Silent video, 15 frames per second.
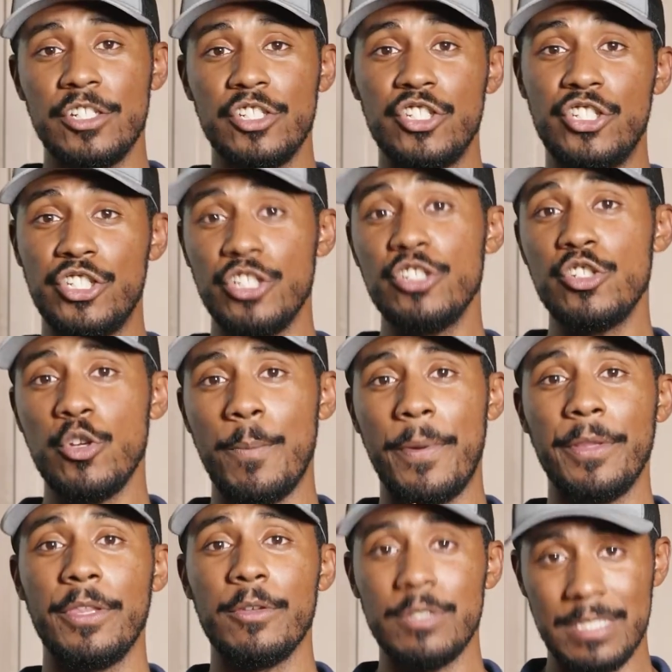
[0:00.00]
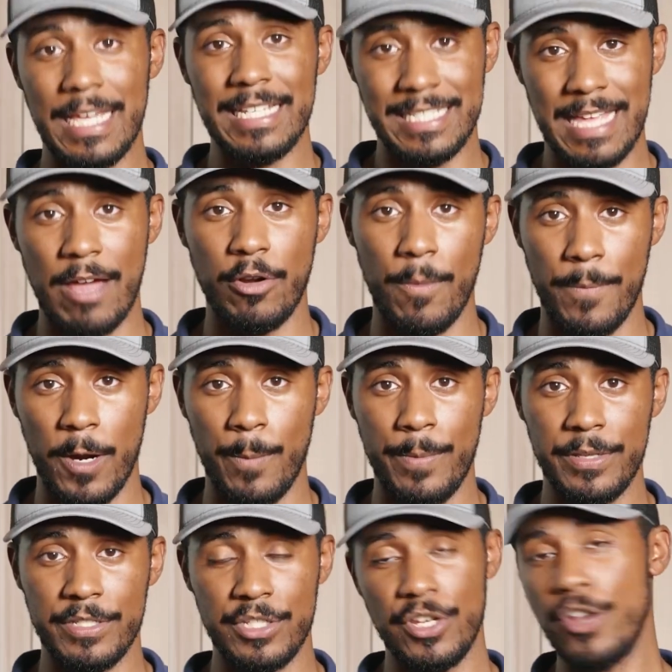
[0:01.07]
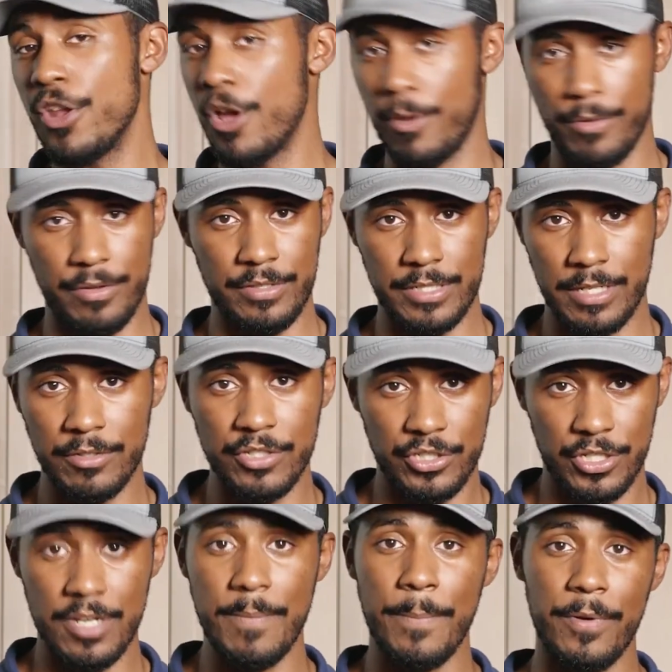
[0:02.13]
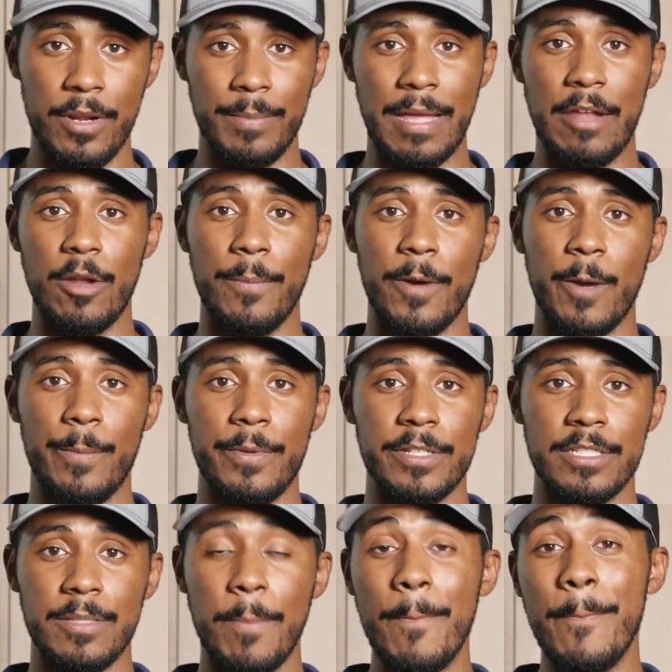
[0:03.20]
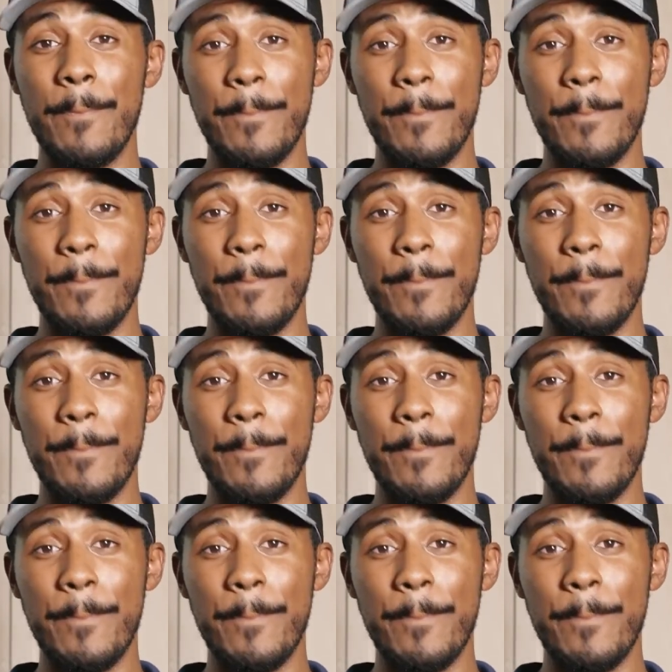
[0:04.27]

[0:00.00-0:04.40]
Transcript: should you put those things down on purpose? No, you still shouldn't put them down on purpose,